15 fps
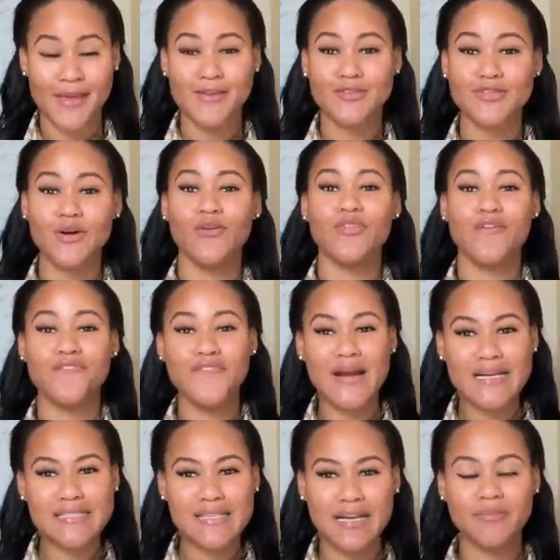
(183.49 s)
So the
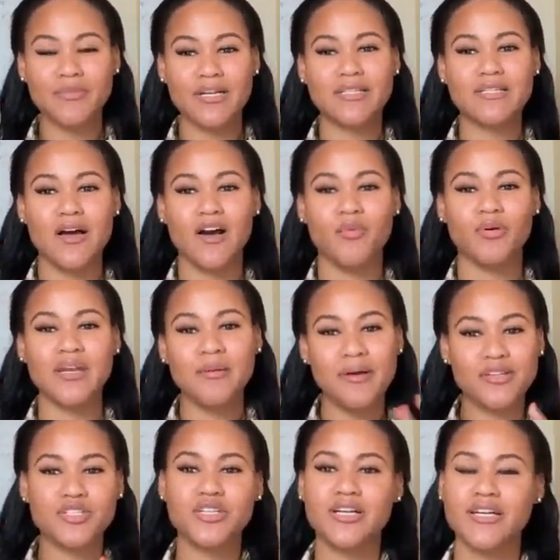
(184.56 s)
first thing I'm gonna talk about, I'm
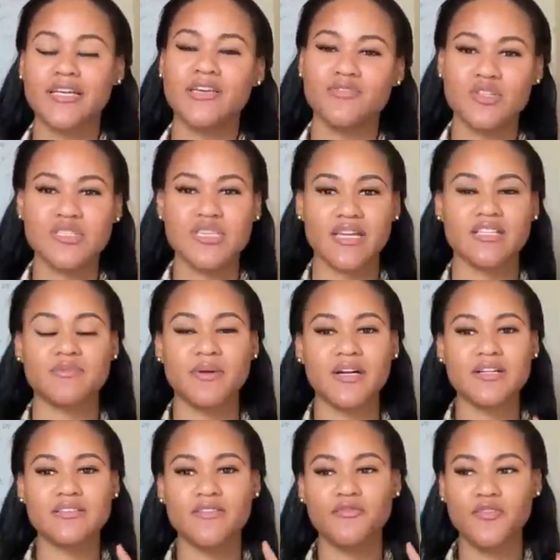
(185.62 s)
actually gonna give you 6,
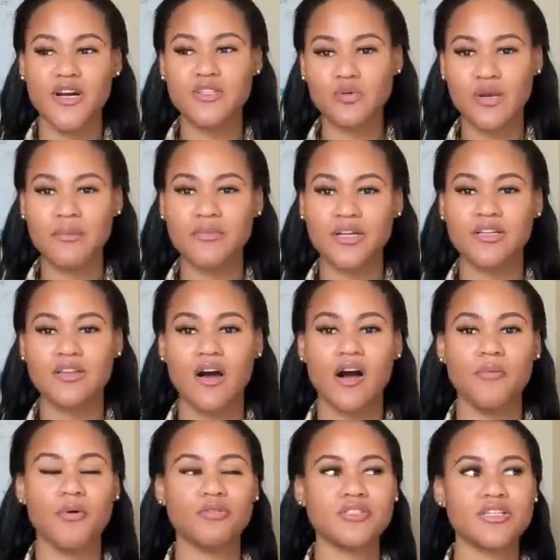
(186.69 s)
because the first one I'm gonna talk
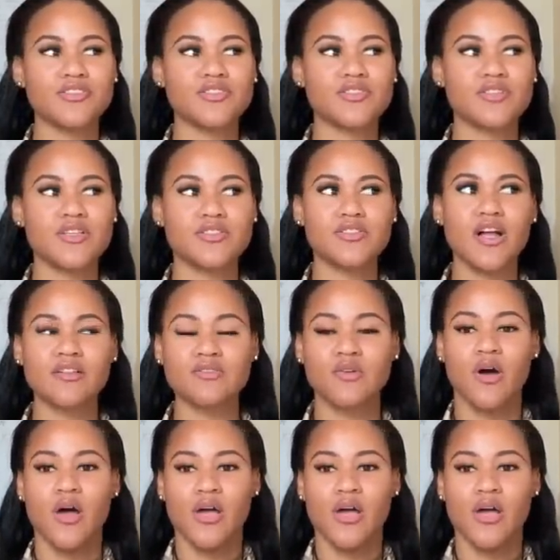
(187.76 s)
about is not